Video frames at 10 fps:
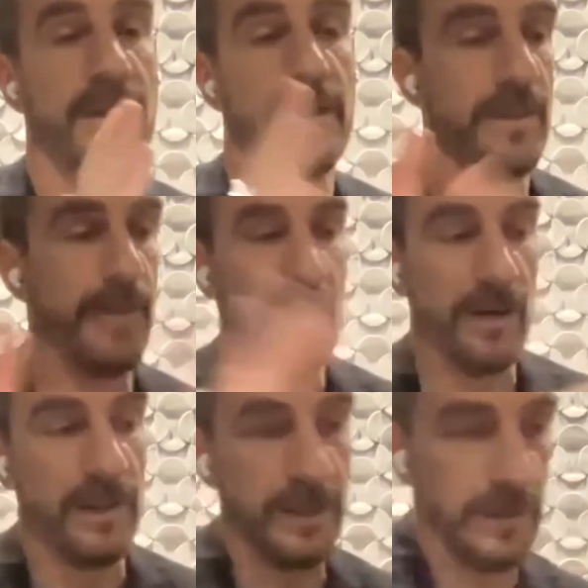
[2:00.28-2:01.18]
a thing
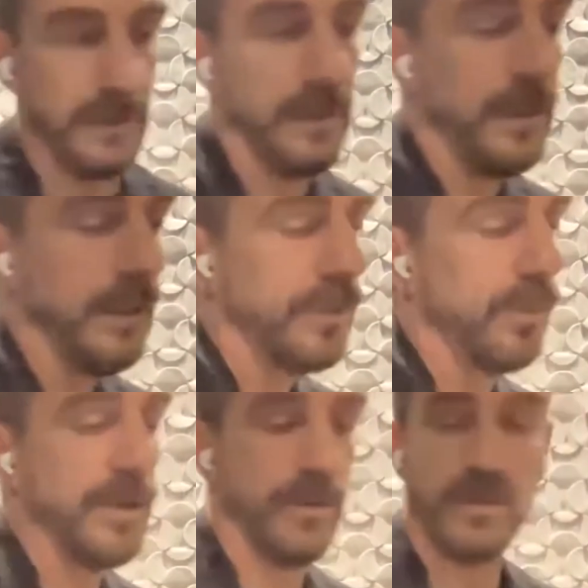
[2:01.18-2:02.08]
parallel to
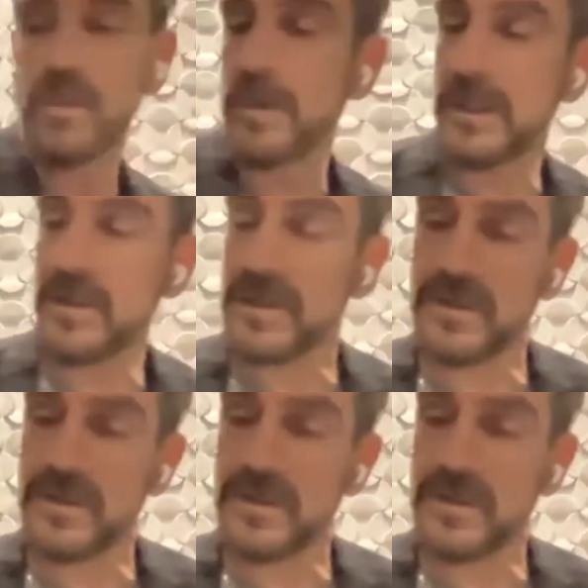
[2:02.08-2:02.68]
what you're doing, just